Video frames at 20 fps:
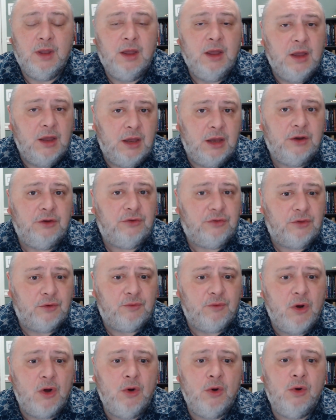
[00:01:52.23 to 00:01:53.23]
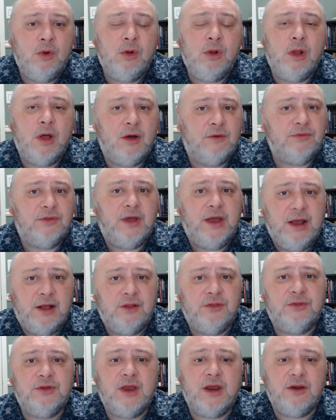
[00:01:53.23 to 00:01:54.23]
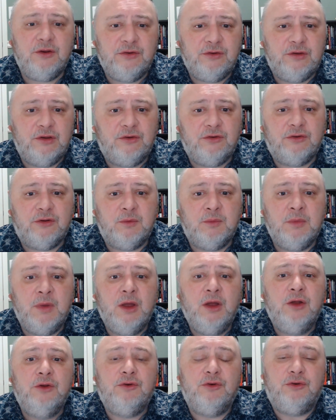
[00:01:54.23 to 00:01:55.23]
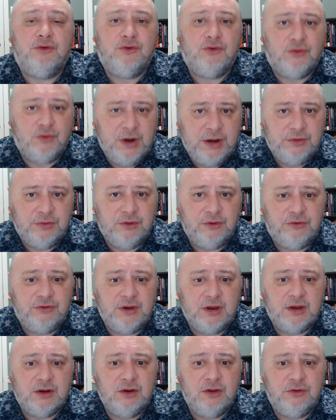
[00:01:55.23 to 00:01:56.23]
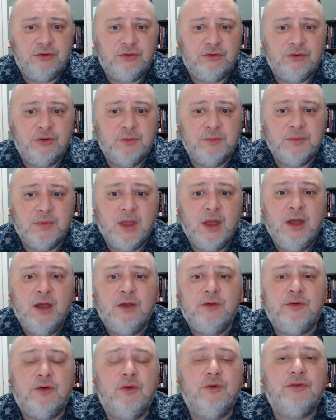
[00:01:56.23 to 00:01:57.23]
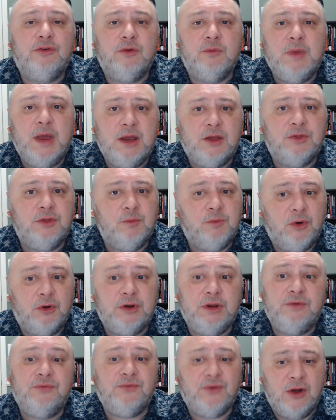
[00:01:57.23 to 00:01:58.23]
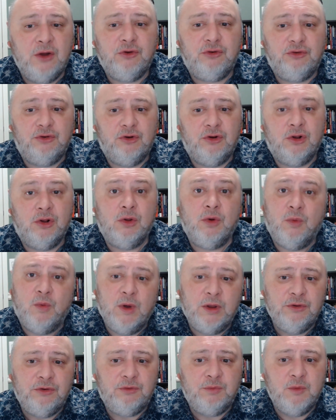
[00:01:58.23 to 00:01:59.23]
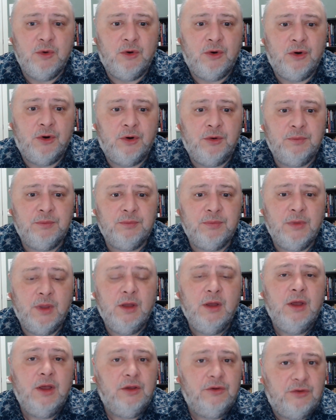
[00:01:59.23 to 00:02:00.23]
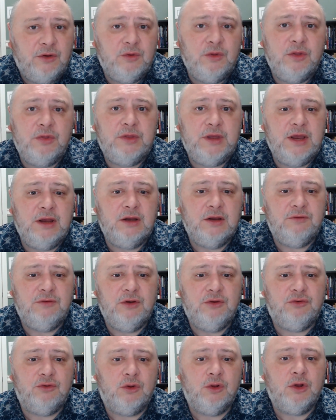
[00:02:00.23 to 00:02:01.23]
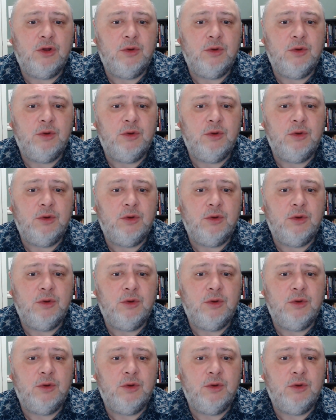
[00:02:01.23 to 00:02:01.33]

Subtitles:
It is the role of the healthcare system to treat the sickness so as to make the body functional once more, so that the individual can